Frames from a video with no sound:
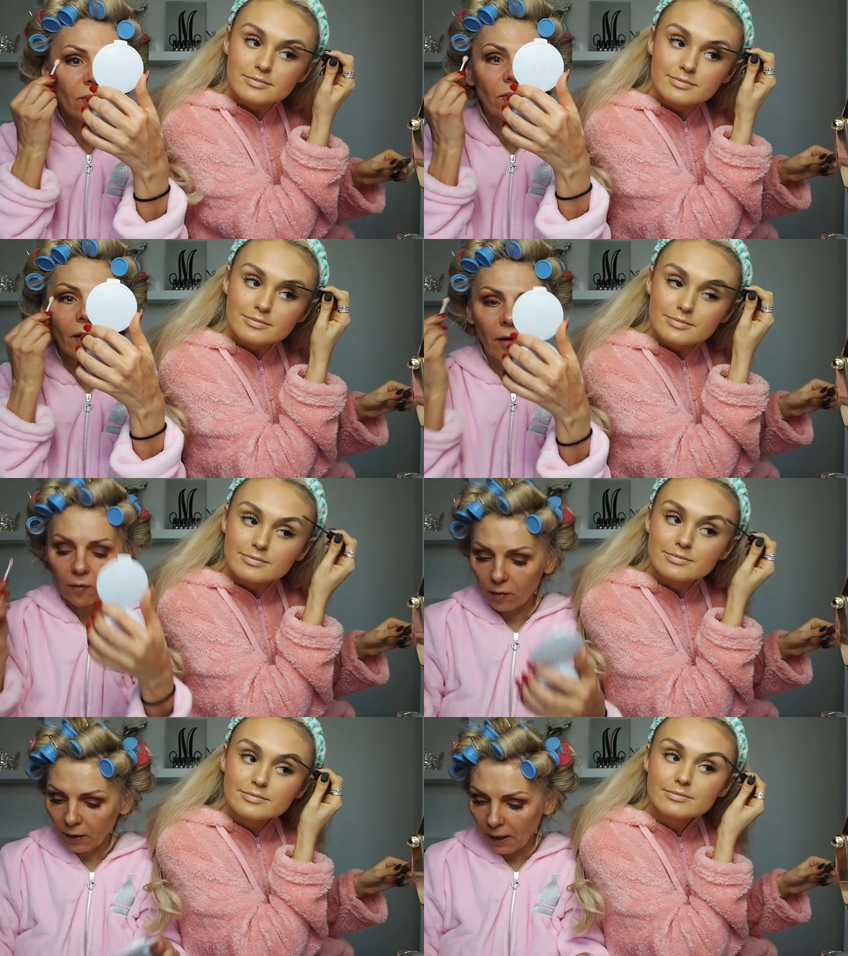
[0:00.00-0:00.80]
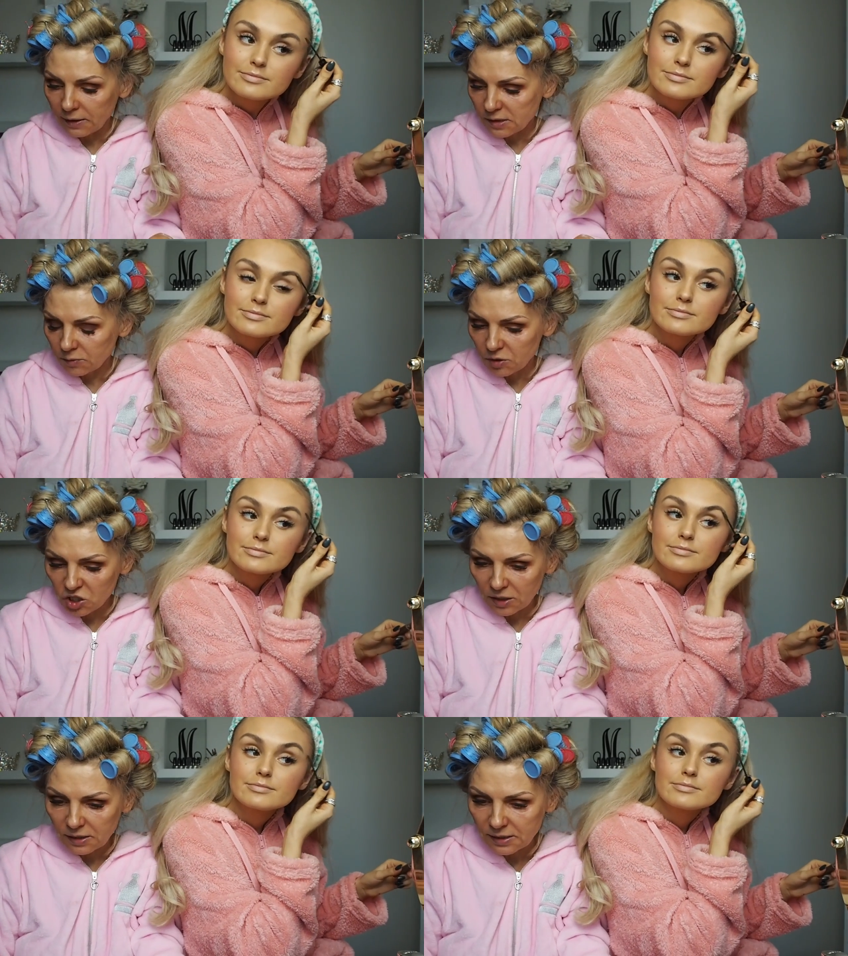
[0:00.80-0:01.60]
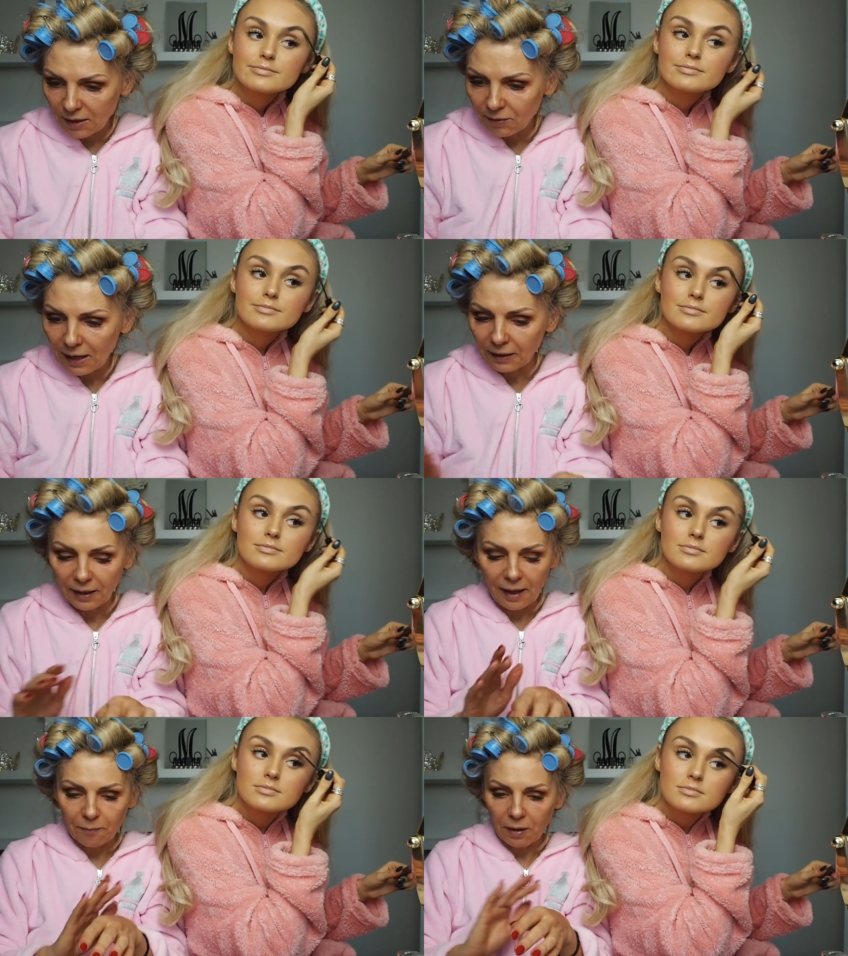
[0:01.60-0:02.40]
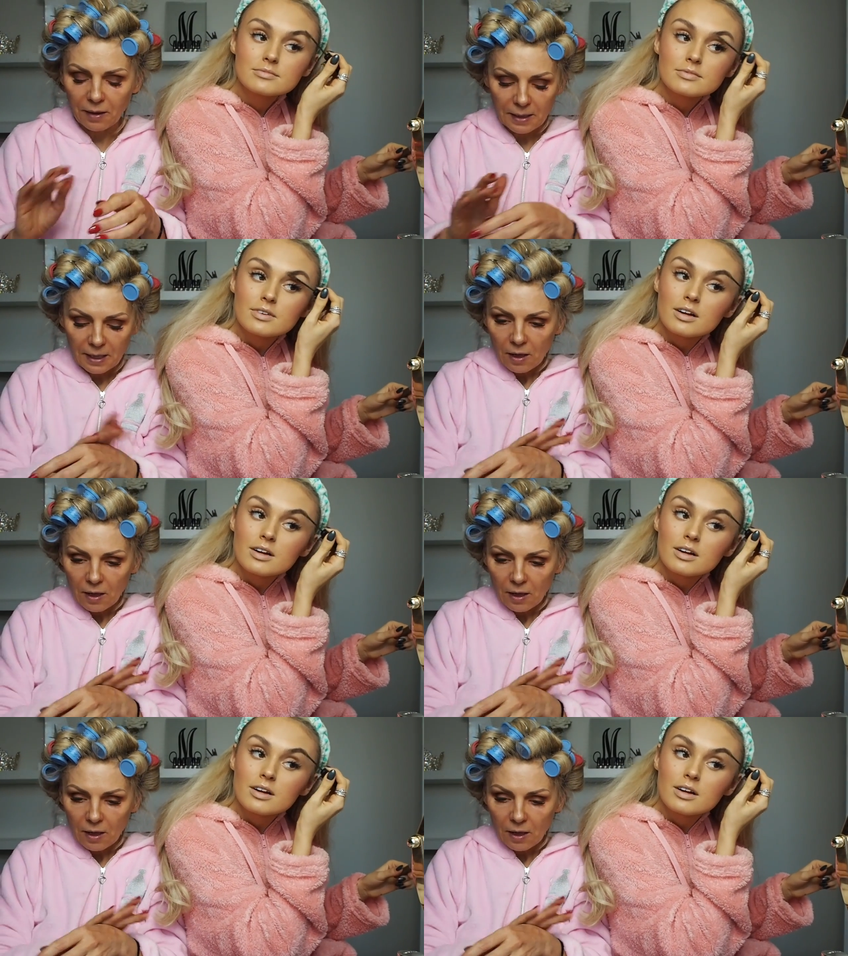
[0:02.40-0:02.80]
Speaker 1: So, okay, so Misha is now nagging at me.